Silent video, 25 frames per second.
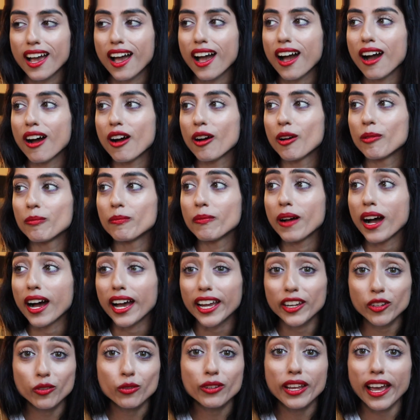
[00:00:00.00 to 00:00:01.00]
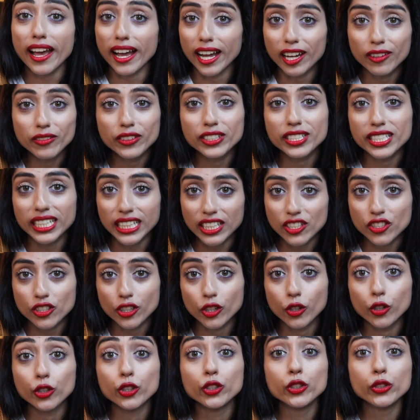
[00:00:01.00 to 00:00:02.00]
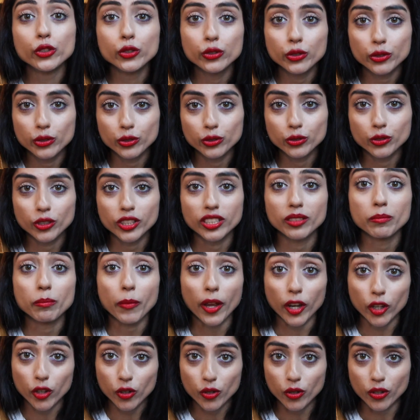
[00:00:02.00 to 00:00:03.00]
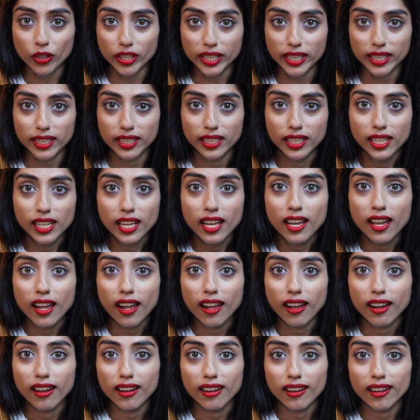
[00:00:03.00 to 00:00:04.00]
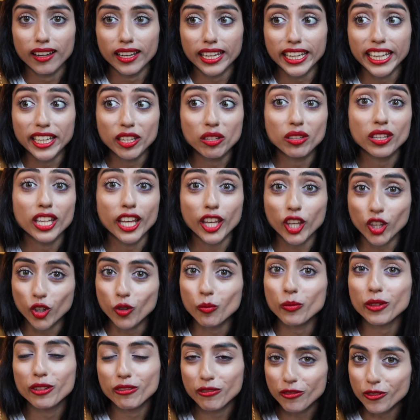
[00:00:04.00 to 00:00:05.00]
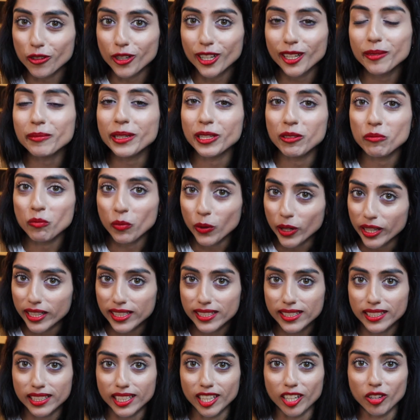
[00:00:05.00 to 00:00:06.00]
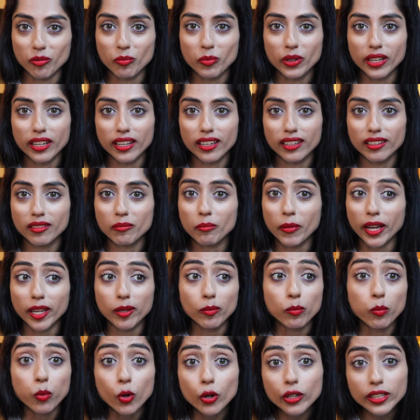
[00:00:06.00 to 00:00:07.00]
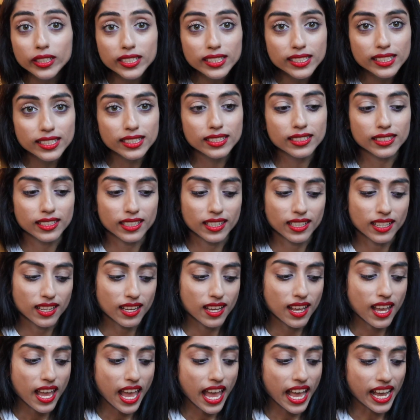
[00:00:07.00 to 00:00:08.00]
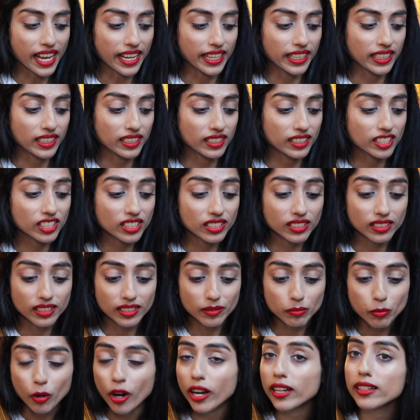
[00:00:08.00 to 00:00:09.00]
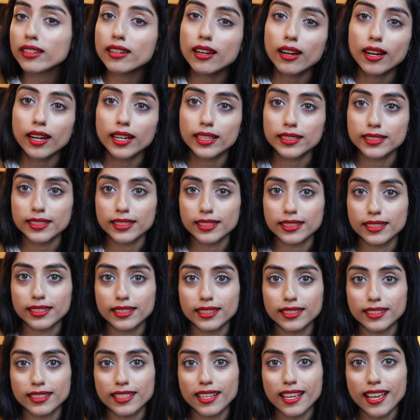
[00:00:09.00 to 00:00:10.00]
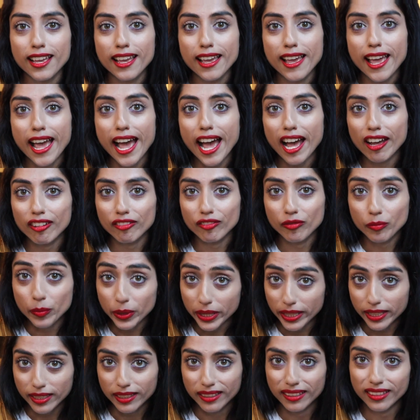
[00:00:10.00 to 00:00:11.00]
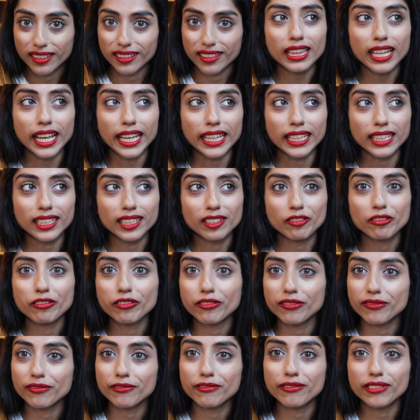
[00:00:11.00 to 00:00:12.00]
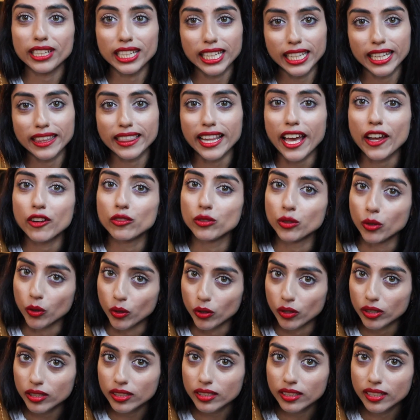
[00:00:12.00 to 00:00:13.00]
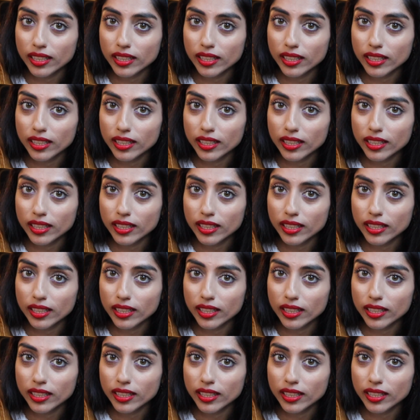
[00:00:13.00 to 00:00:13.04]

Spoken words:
I don't have a teacher or a guru or a mentor in human form, in person, but my books and podcasts have been like filling that role.